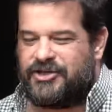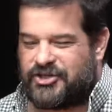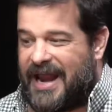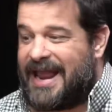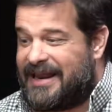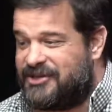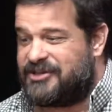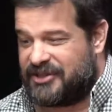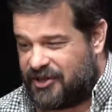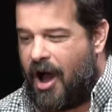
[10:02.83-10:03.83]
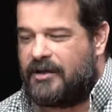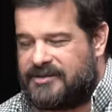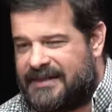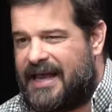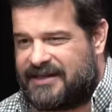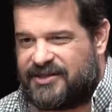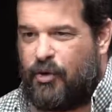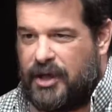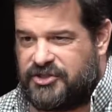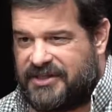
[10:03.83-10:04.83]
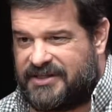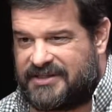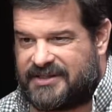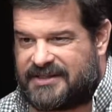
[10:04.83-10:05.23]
change the context of what Jesus